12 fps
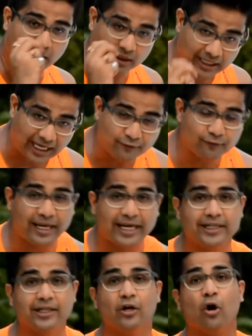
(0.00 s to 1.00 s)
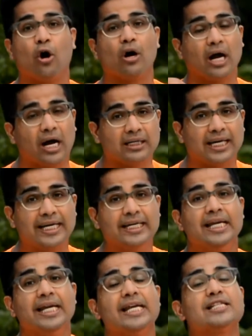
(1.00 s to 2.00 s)
lifeline or heart line
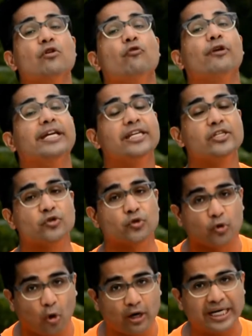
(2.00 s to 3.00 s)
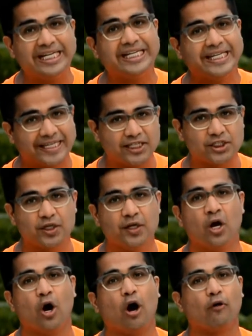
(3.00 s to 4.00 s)
is a very strong indication
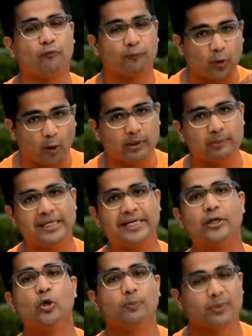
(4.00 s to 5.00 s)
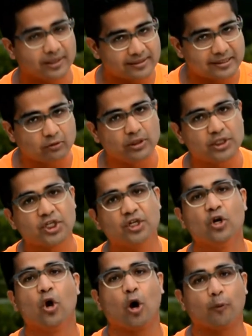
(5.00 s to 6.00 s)
of problem related to blood circulation
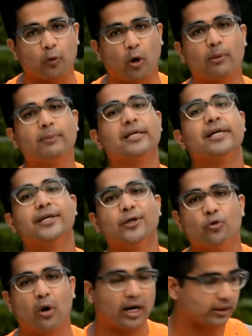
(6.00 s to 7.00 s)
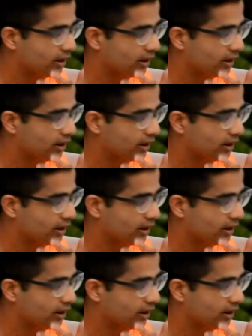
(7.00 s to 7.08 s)
or problem related to heart.